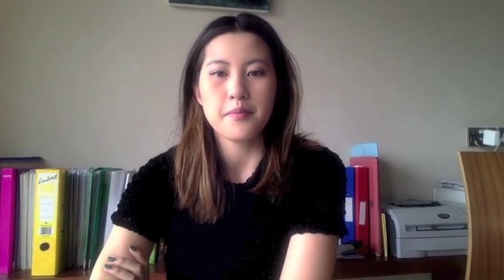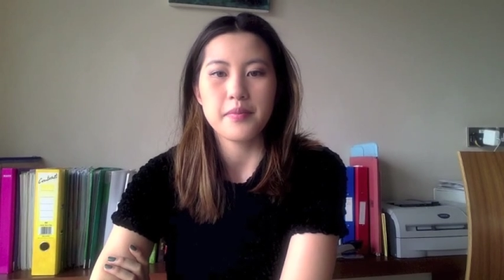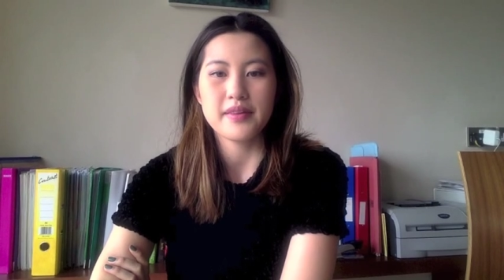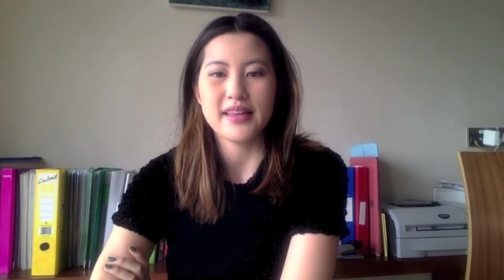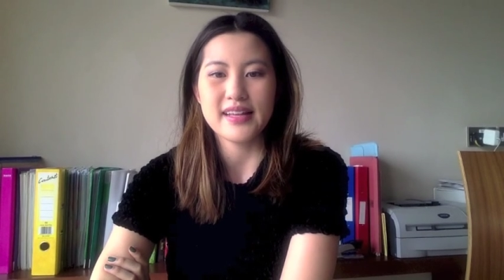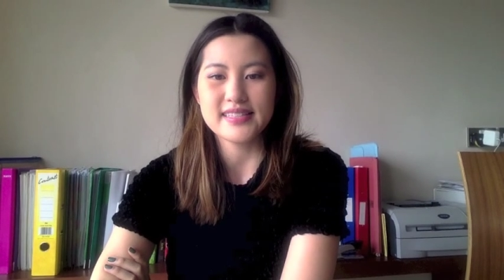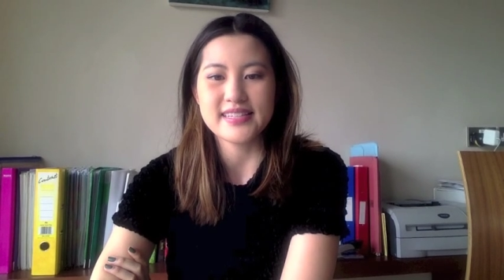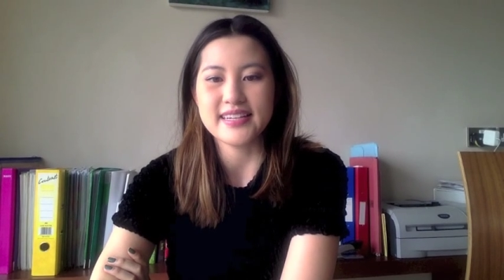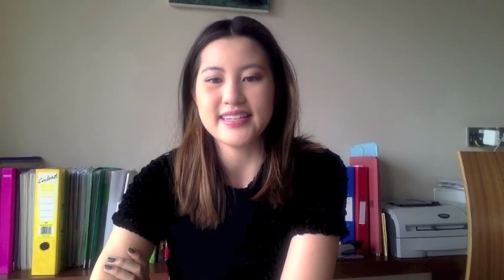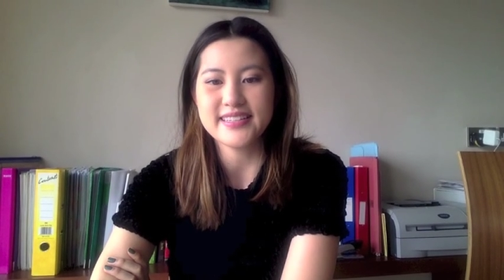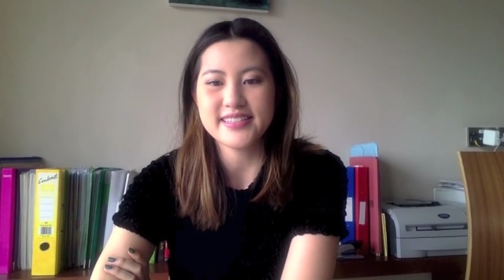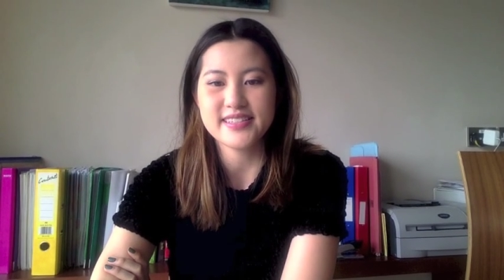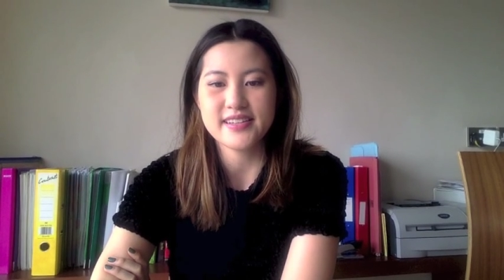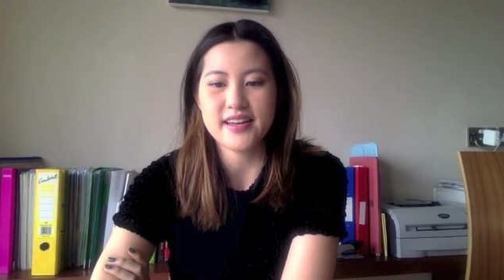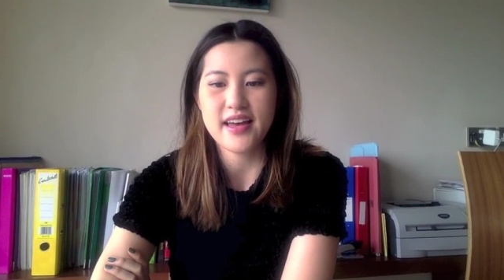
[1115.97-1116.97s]
But that's
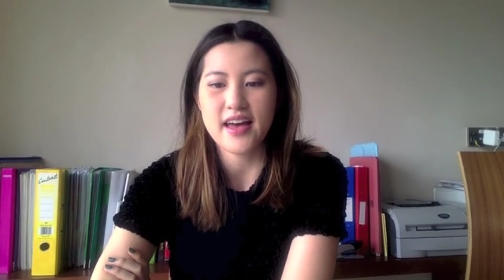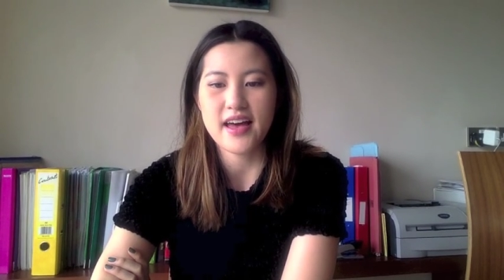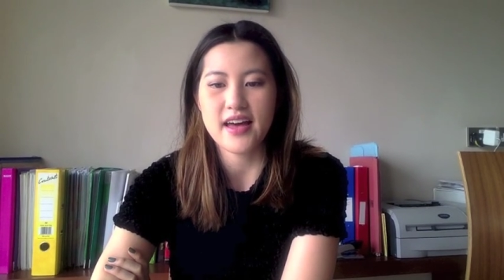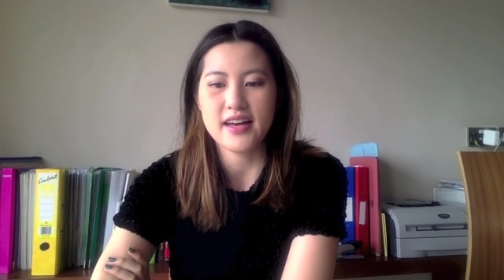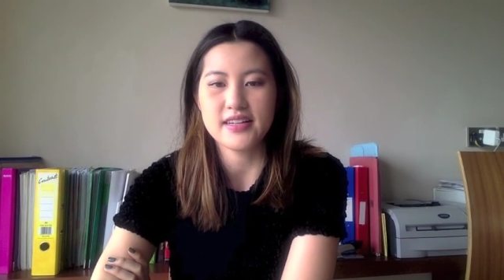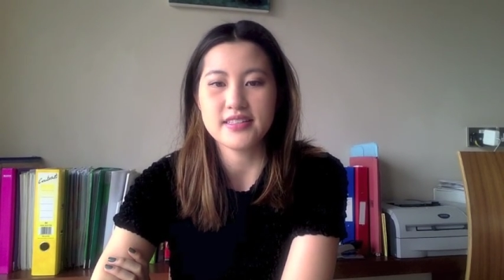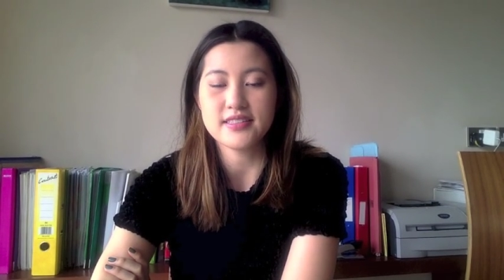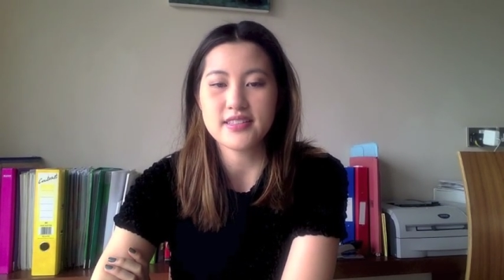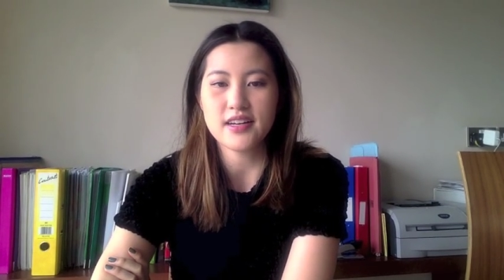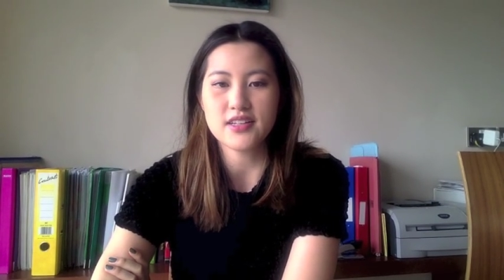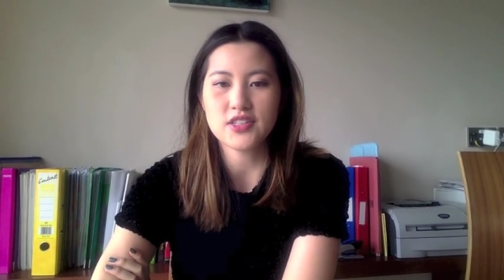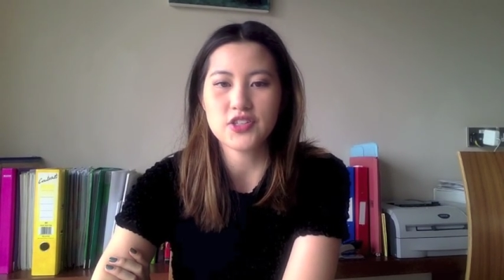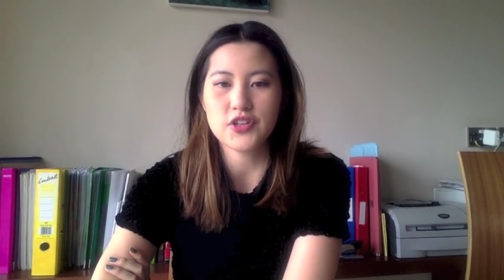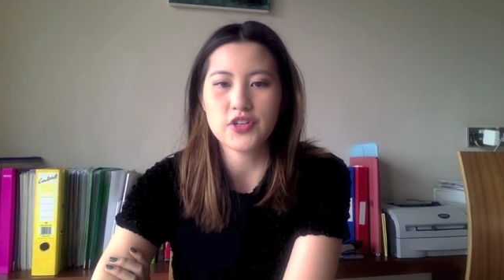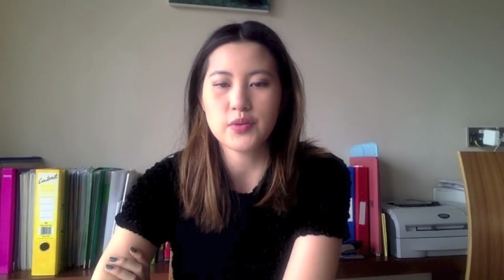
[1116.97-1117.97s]
it, and
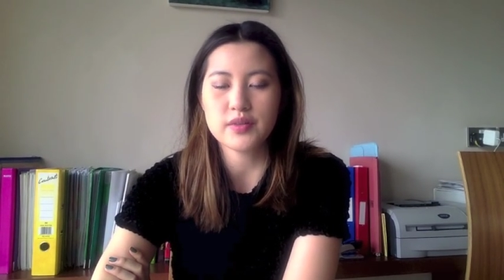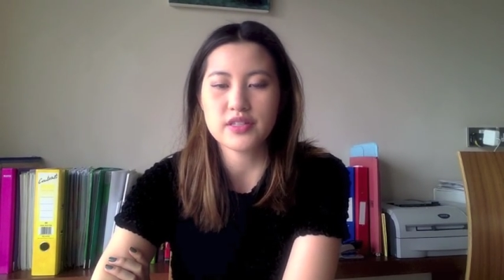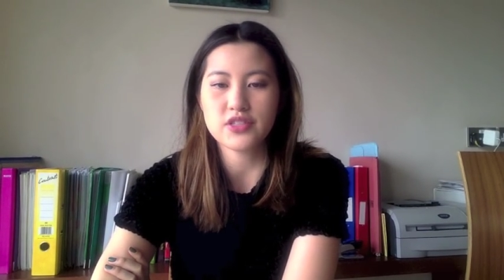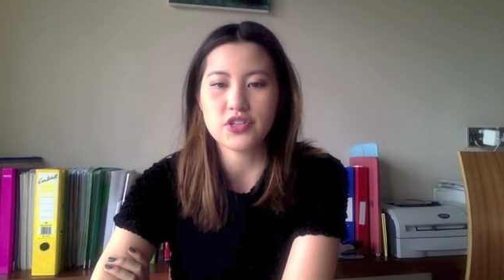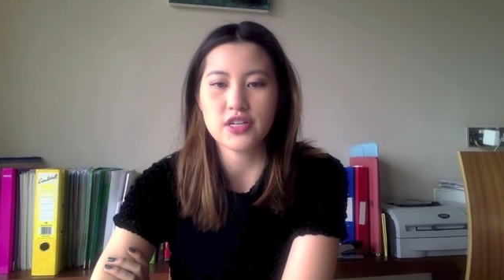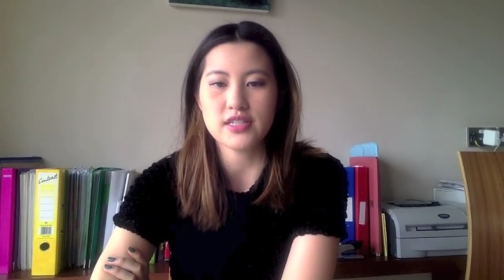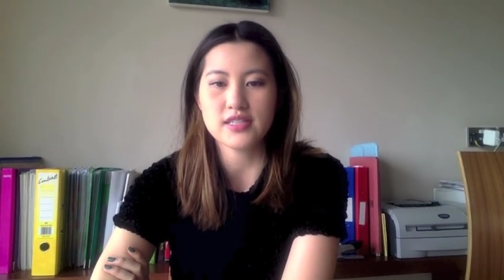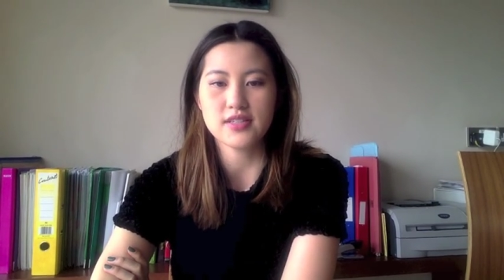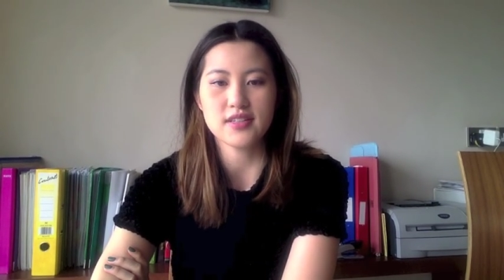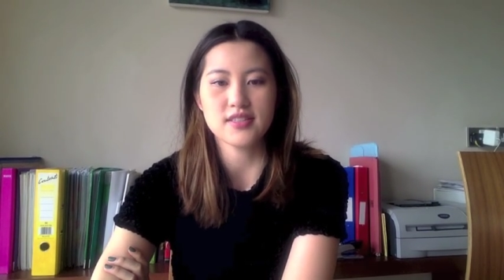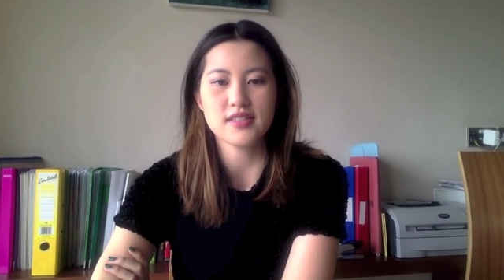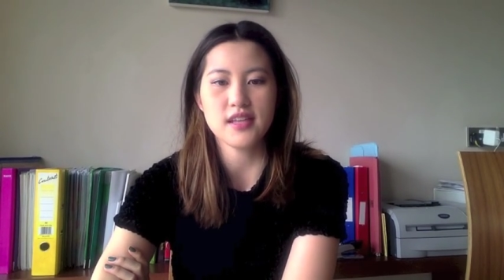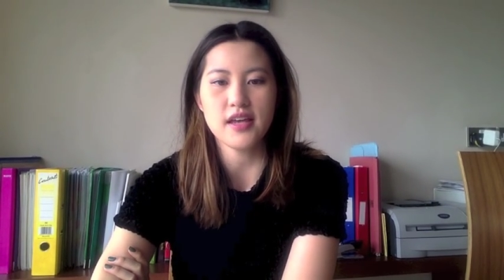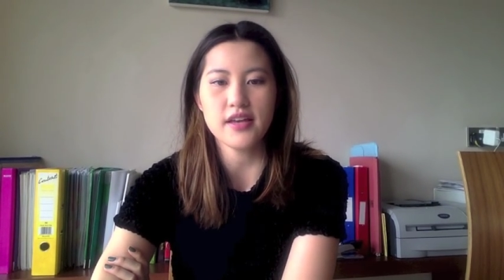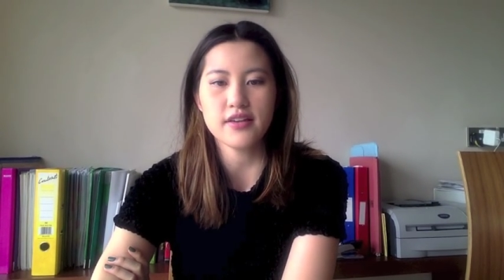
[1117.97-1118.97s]
I'll show you what the dress
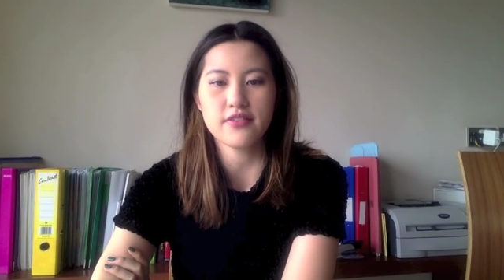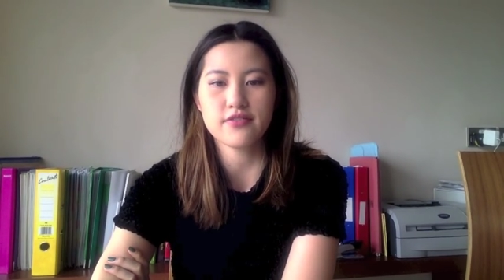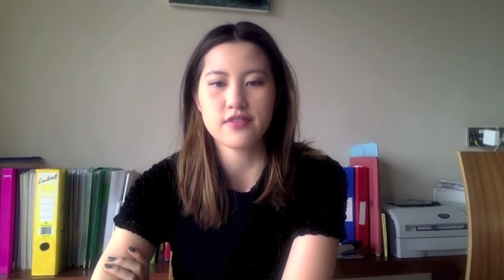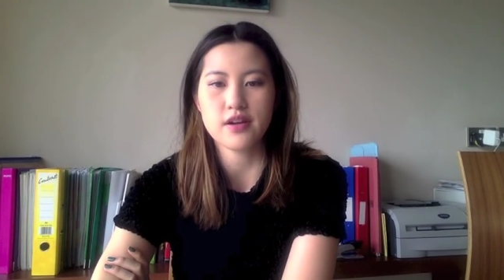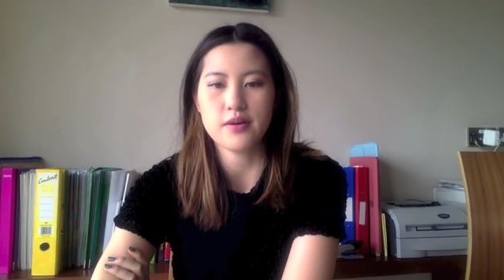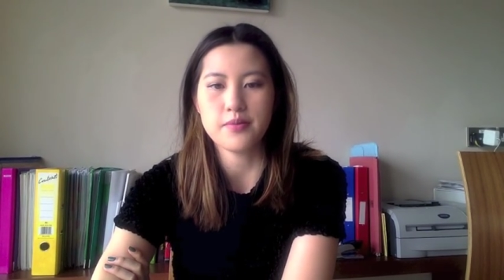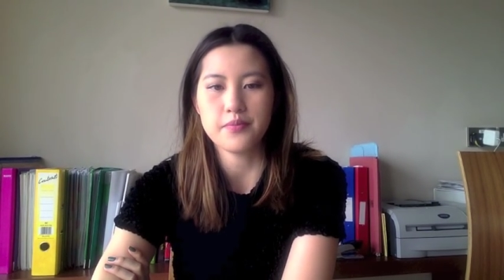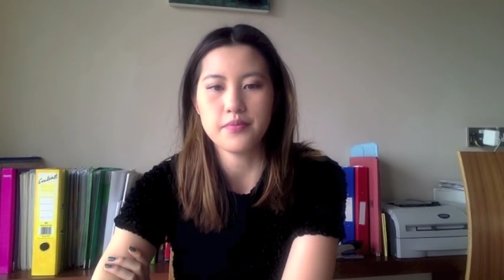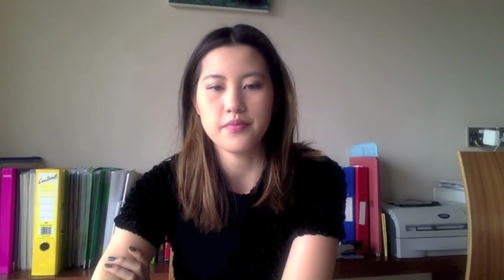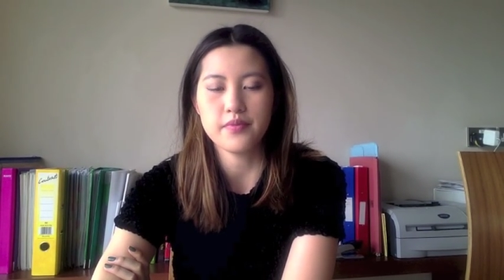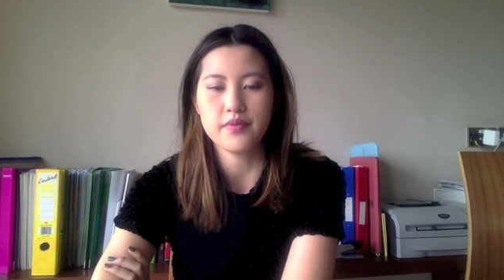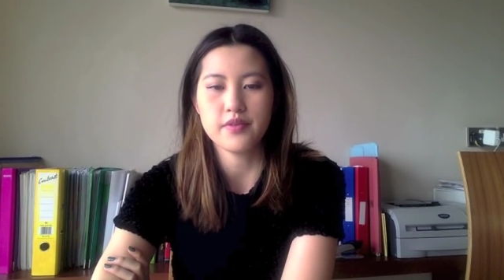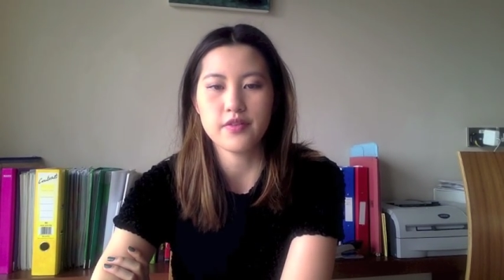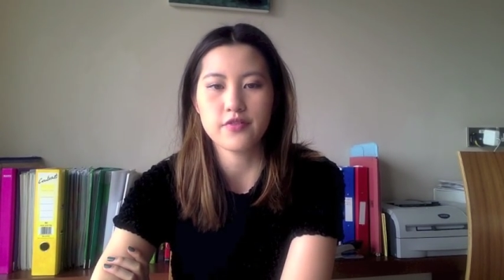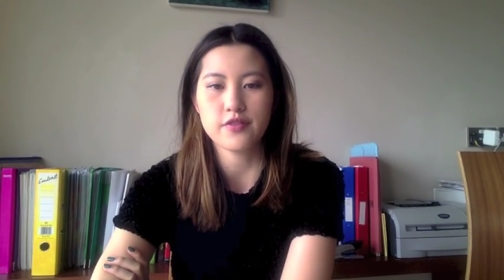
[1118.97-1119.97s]
looks like from
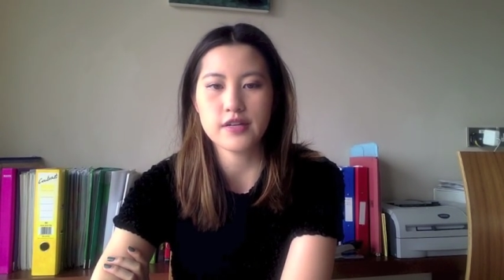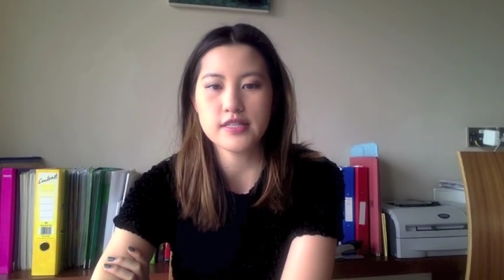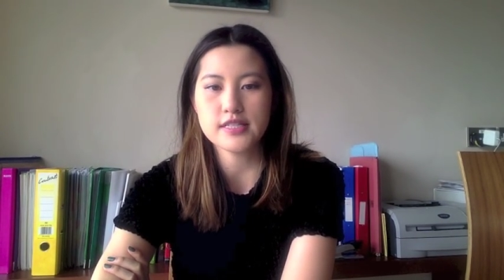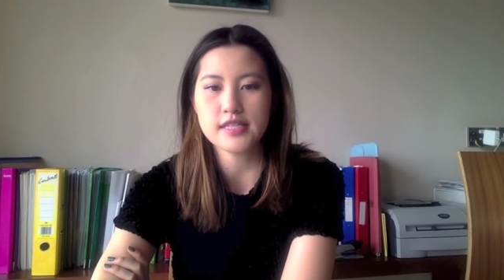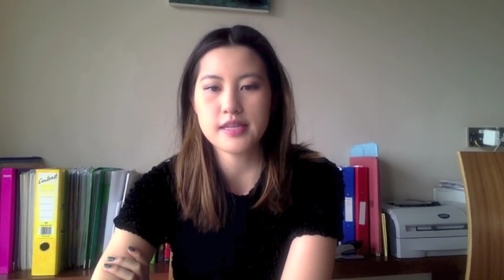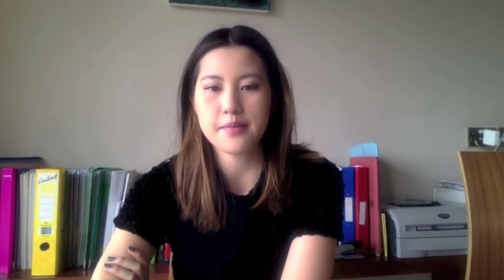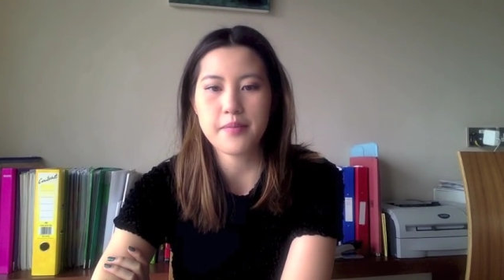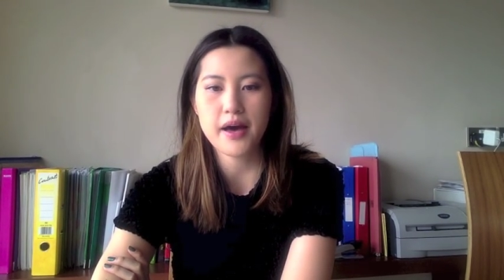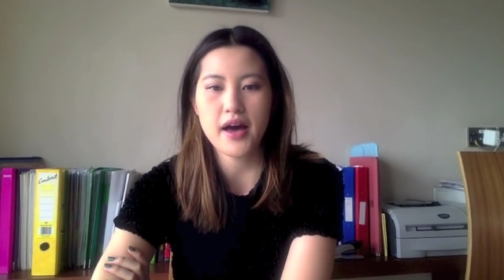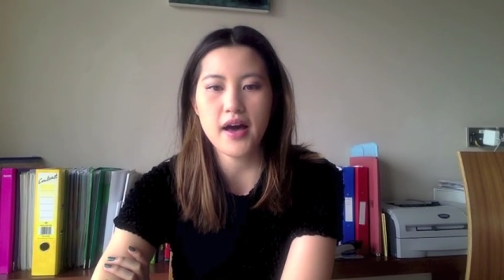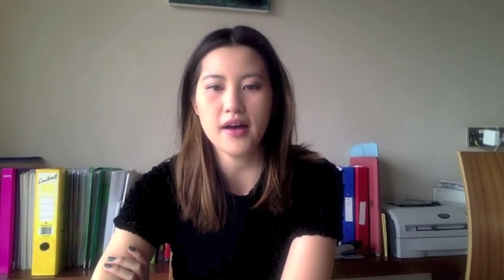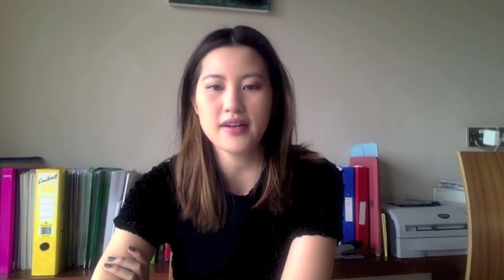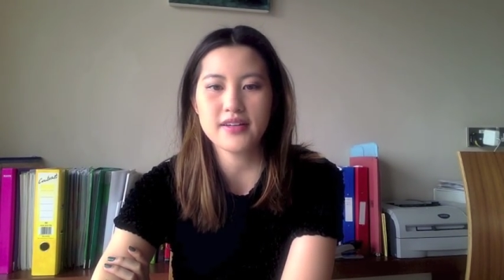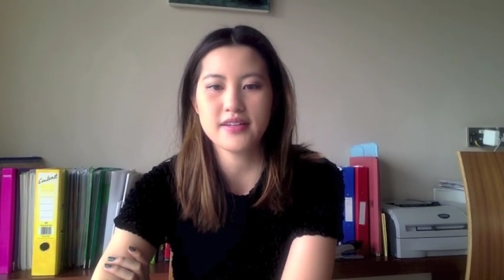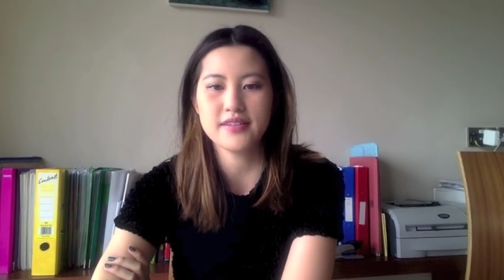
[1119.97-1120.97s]
the front and the
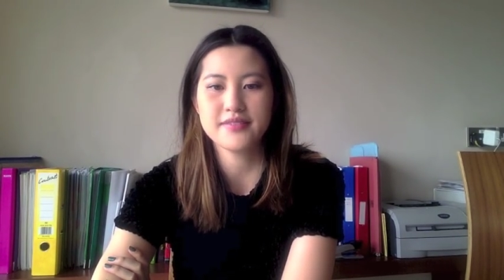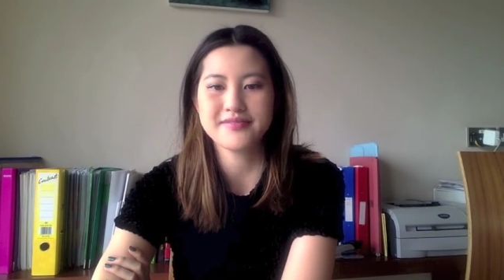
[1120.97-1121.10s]
back.